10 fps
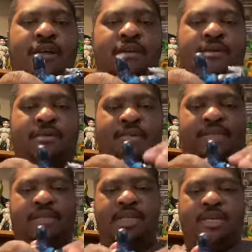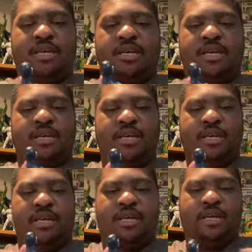Let's see.
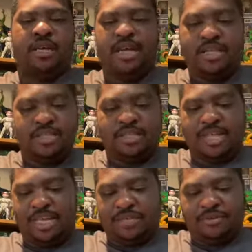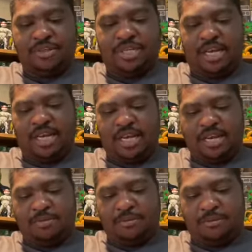His accessories that he
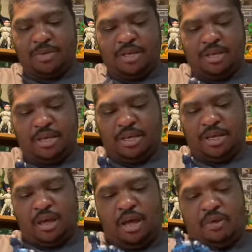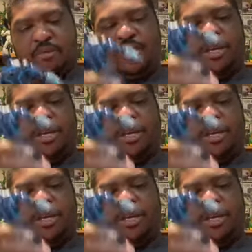comes with. Oh, look at